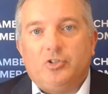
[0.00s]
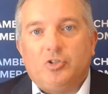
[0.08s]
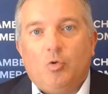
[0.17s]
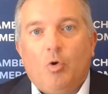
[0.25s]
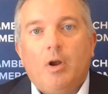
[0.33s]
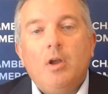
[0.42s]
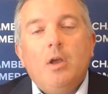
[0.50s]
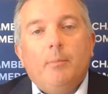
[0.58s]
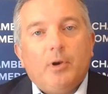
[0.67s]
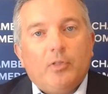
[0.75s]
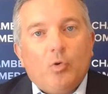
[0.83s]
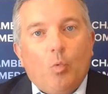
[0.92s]
score.
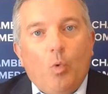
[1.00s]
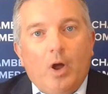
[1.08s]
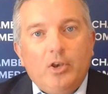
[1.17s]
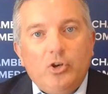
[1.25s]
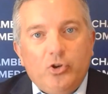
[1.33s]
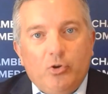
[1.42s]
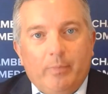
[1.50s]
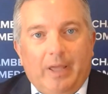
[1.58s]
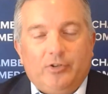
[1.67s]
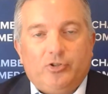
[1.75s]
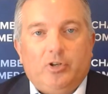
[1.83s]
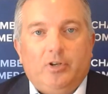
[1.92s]
But on the one you
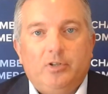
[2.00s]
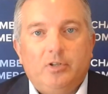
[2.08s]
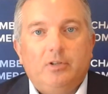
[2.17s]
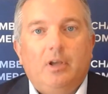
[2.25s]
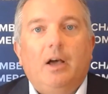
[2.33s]
mentioned,